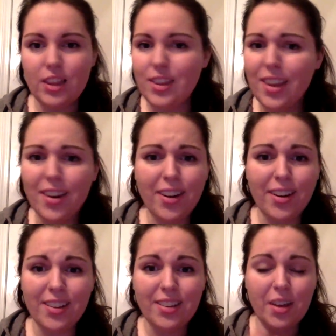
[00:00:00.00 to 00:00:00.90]

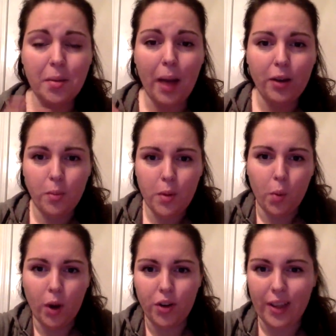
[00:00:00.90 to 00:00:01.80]
their mind will be
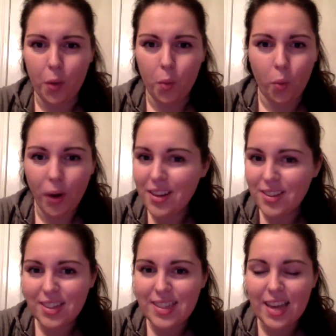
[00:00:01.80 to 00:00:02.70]
wondering, like, what is
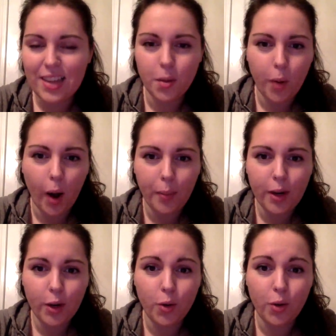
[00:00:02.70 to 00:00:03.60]
this thing? They're probably going
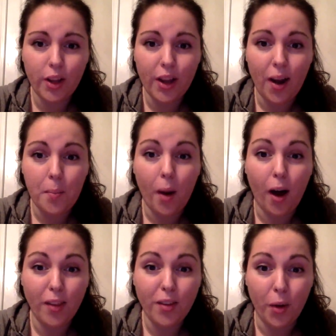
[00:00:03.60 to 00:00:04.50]
to Google it
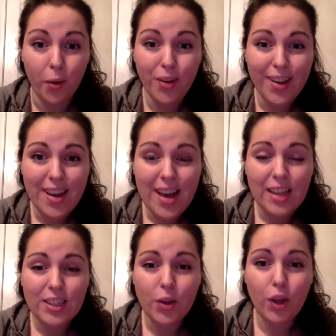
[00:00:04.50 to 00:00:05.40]
on their own.
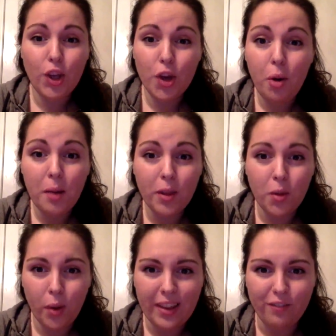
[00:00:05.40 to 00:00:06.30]
So you want to be the
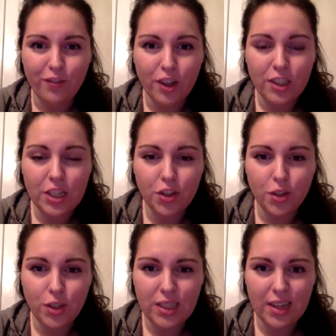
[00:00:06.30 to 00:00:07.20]
one that first
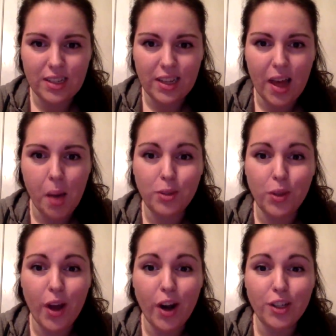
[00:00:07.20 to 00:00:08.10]
introduces it to them, so
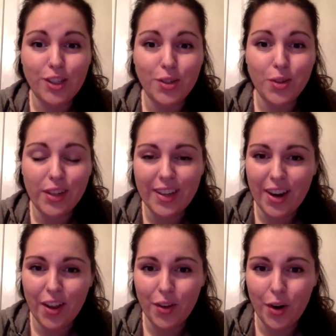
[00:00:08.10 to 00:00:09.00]
they aren't just Googling it
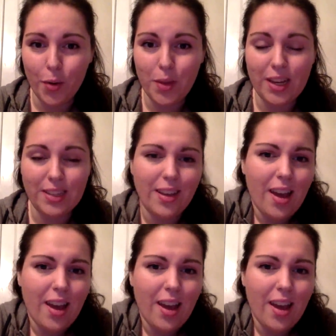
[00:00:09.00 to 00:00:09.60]
on their own. Because